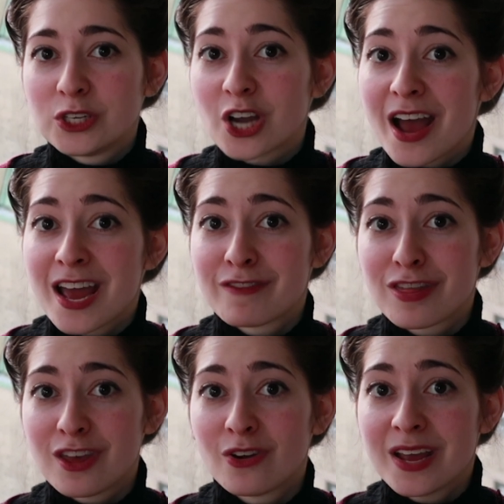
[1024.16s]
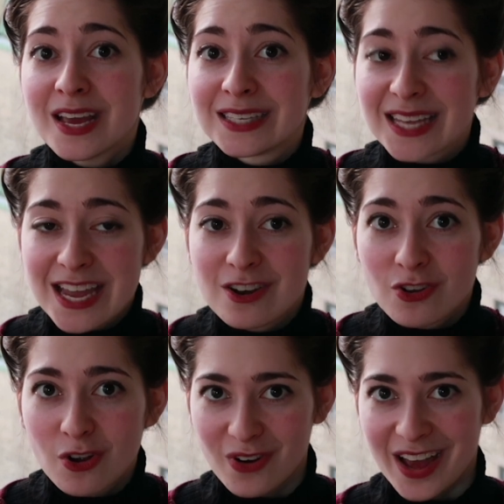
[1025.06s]
which I have a theory is
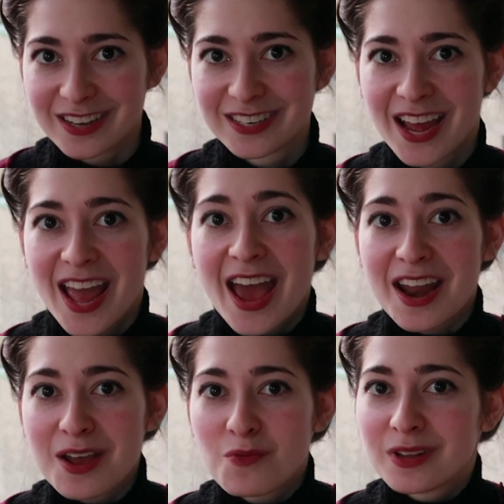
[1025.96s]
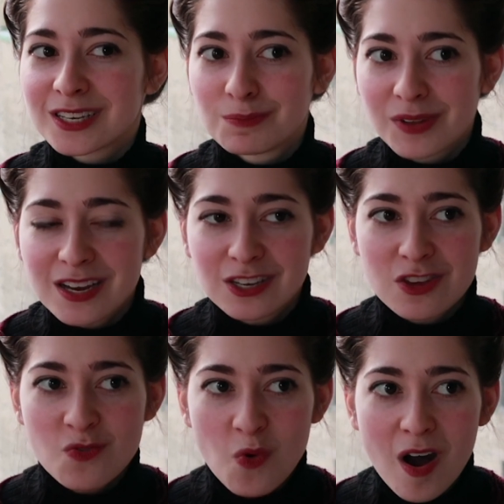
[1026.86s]
incorrect, and I will explain to
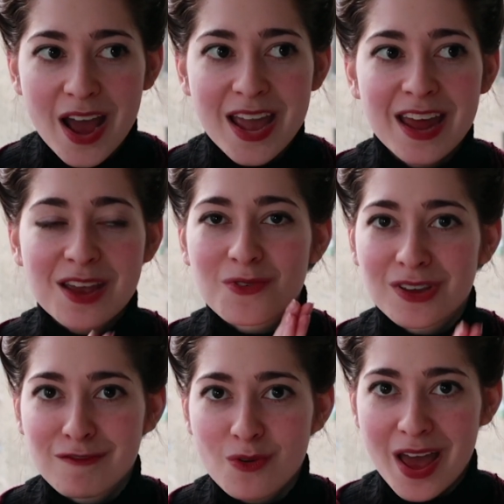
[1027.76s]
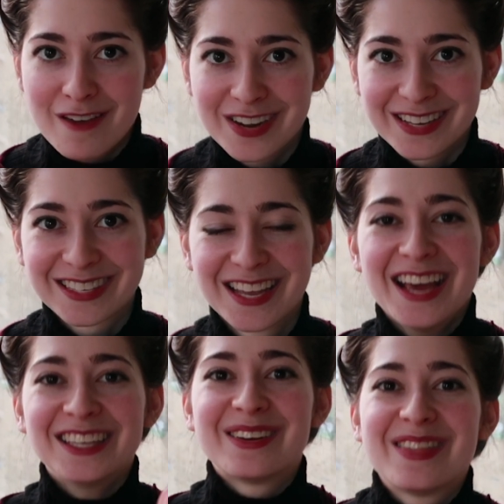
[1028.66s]
you why, and I will give you evidence.
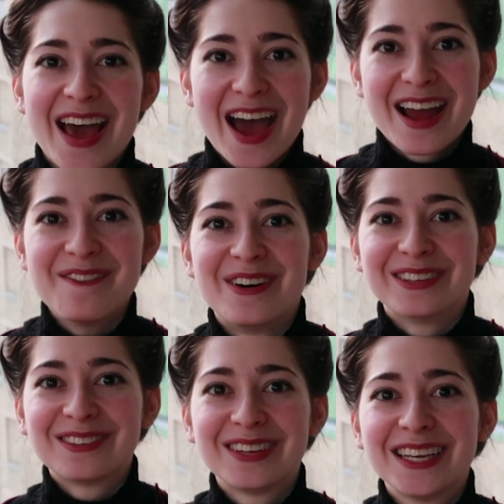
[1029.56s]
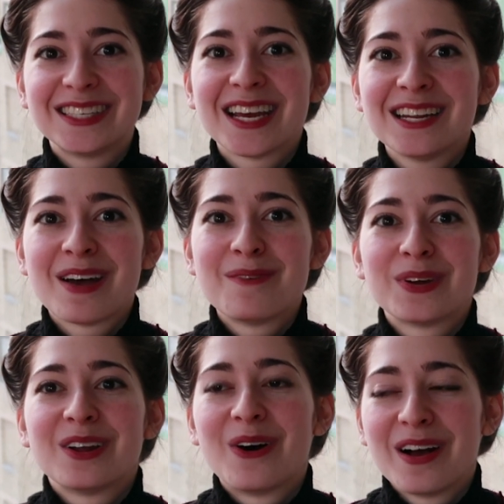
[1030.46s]
So that I'm also really excited about.
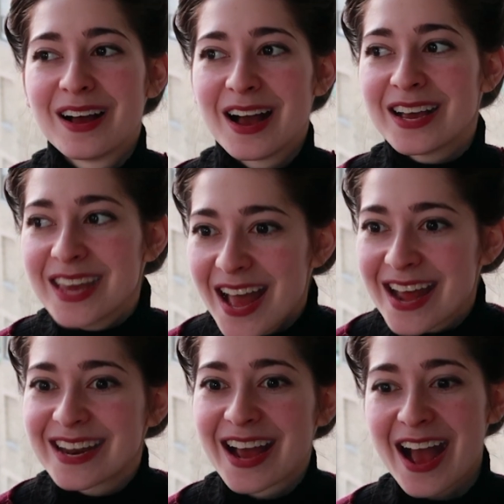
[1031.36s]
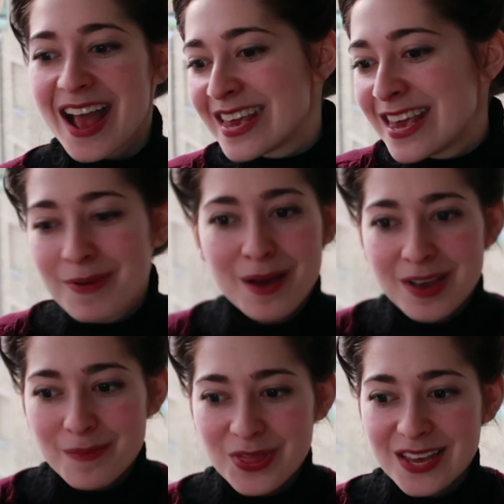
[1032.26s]
But again, I keep
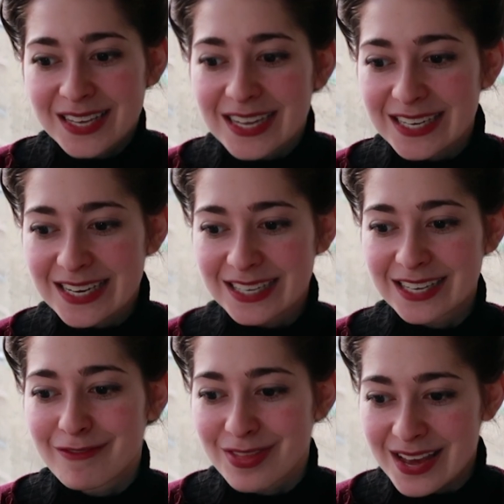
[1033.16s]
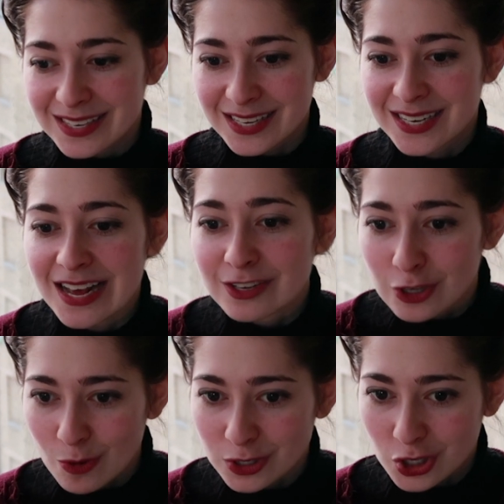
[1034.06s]
coming up with these ideas of things that take
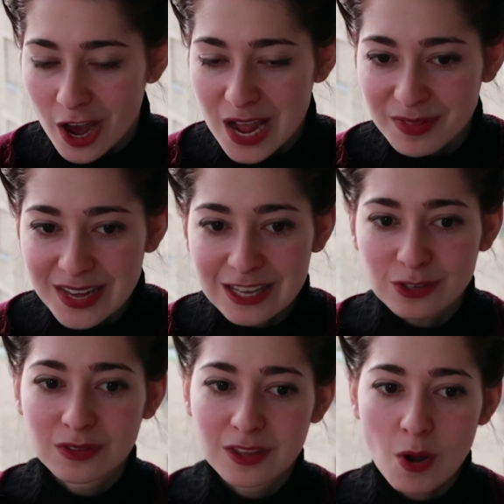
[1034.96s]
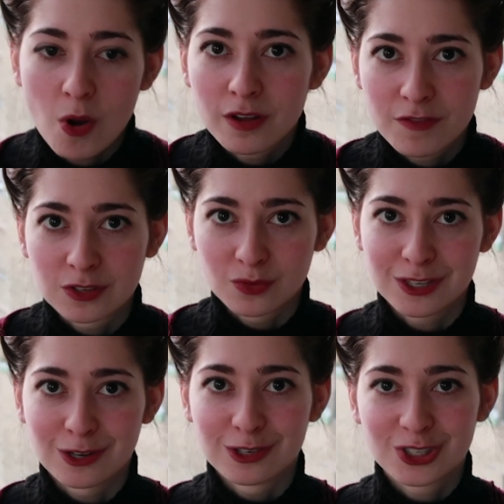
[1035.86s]
so much time, like all of this
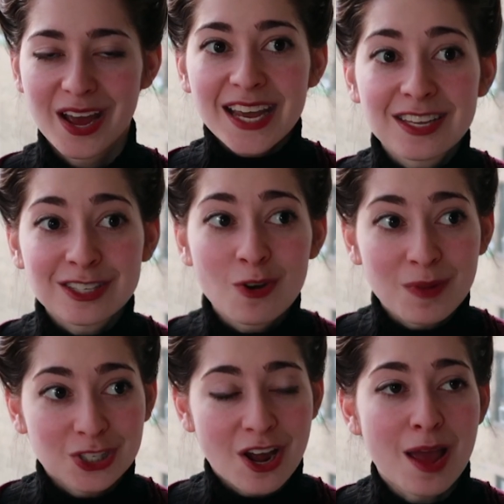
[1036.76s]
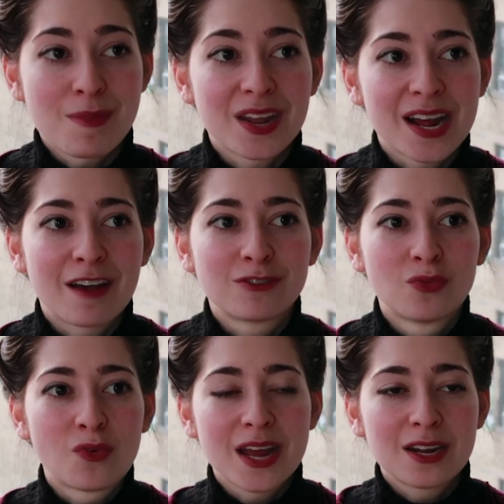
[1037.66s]
research takes so much time, and then I have
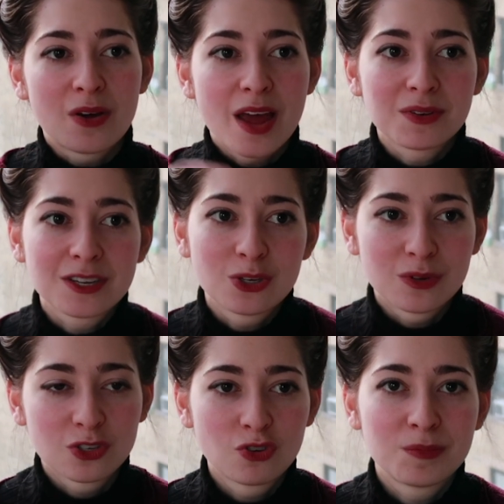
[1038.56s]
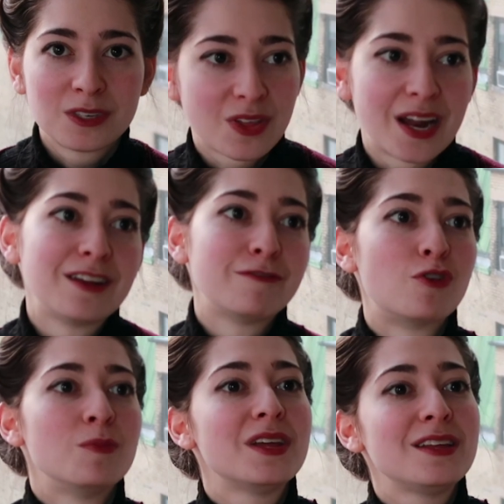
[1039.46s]
to write it all out into a script so that I can
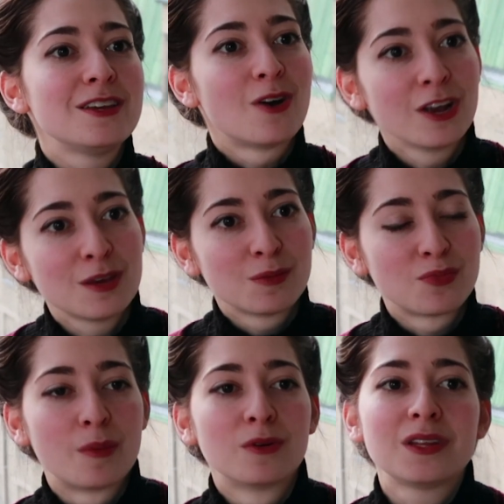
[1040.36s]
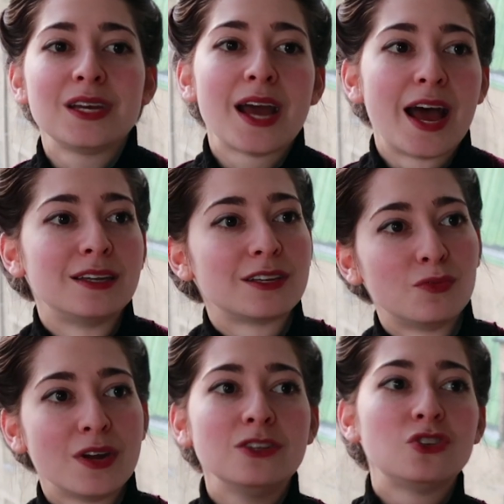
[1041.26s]
formulate the argument properly and
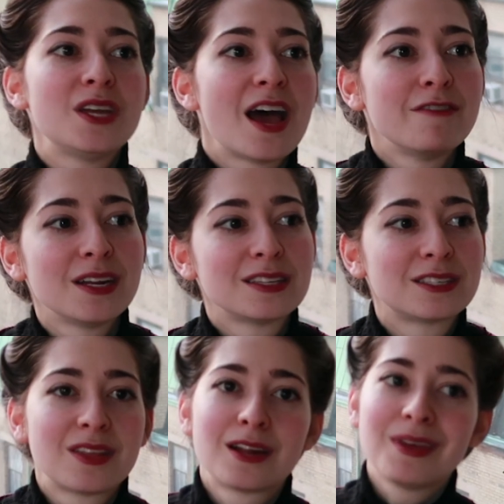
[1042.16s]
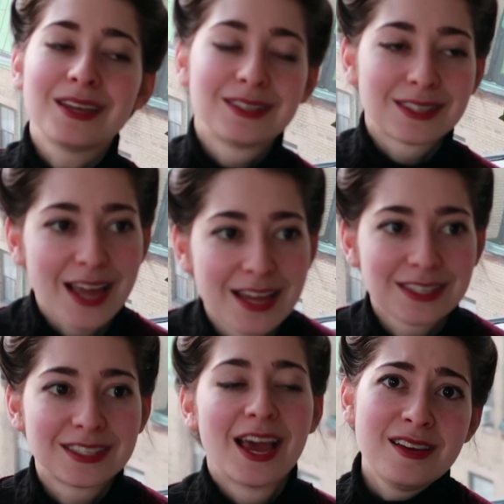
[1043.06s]
arrange the evidence so that it makes
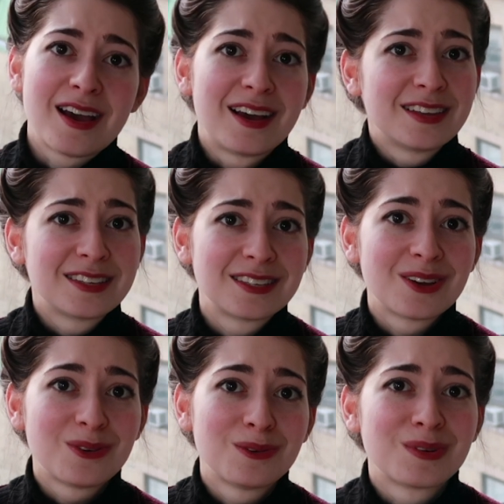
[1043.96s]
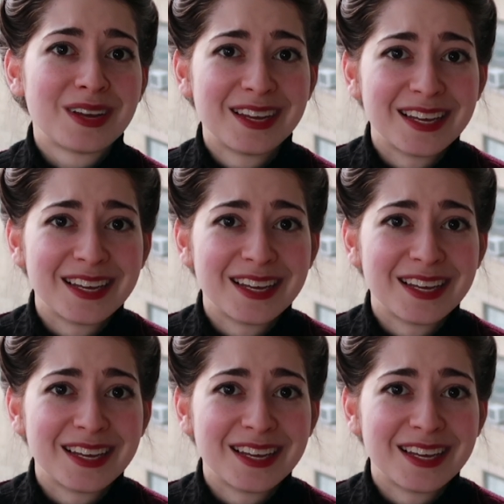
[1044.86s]
sense. Yeah, so